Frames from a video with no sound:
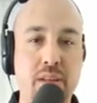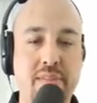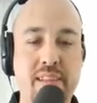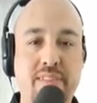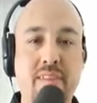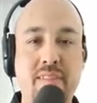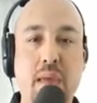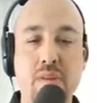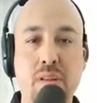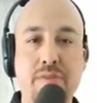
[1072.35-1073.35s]
That's
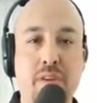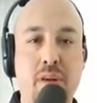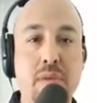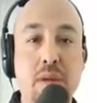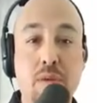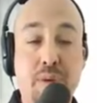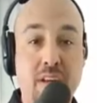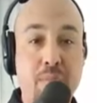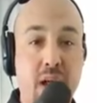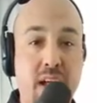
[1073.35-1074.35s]
disabled them from
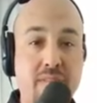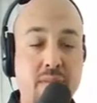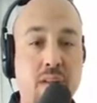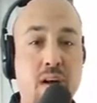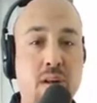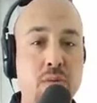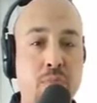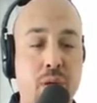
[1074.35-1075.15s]
being positive in the locker room,